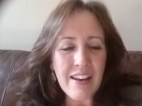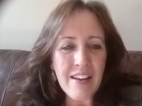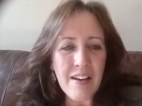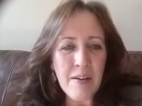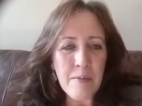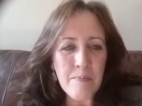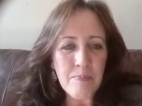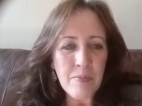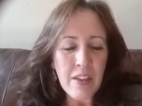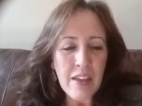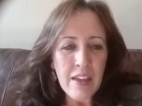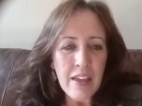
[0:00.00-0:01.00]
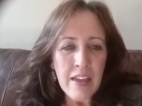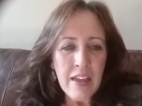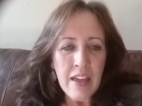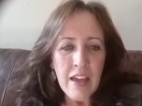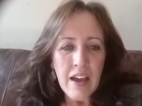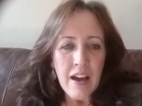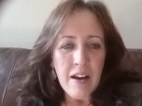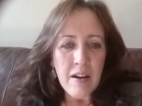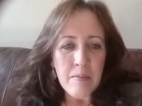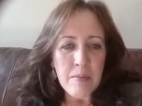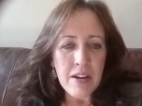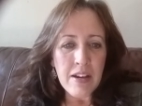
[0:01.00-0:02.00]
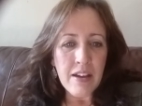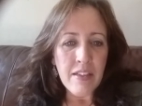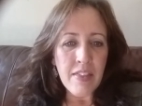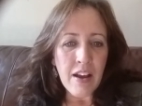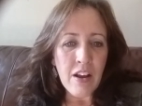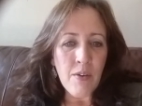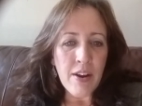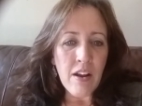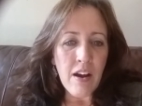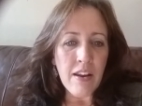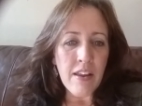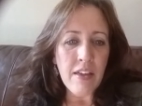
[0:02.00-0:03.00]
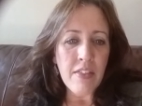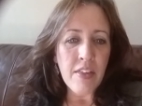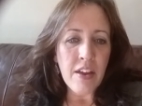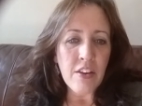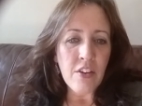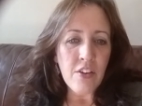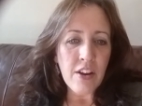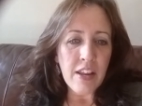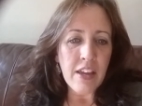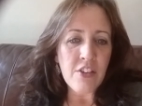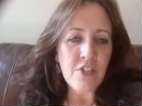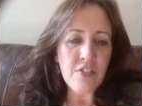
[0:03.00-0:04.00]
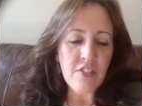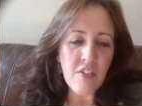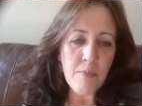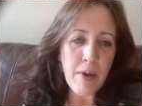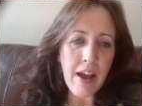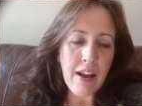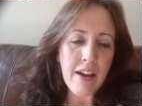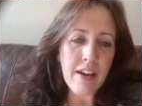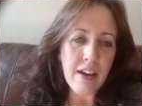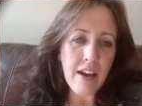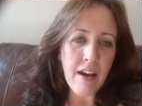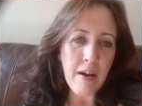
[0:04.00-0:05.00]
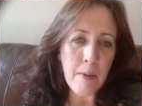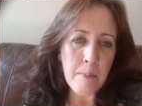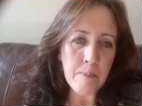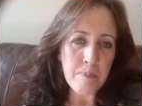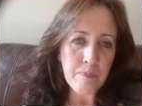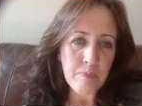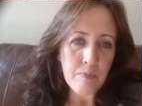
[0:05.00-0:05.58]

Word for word: and um, um, that going on, then you're going to get your stuff back um,